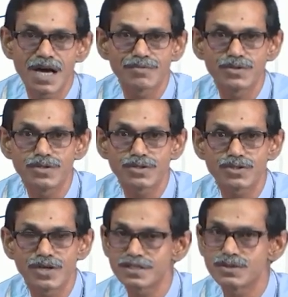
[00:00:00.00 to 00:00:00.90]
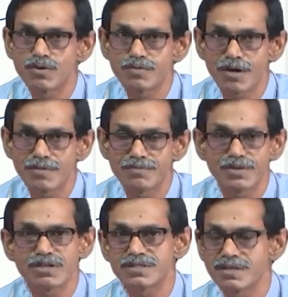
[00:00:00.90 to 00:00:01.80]
up to your choice, no problem,
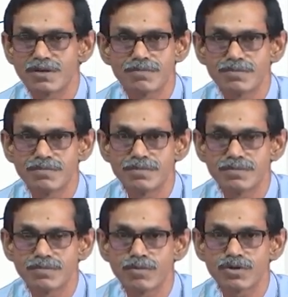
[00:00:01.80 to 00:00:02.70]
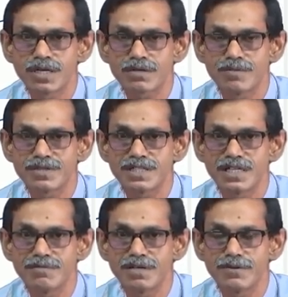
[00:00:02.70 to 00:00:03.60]
because both are
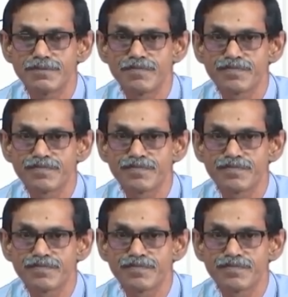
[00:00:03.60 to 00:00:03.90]
commercially available.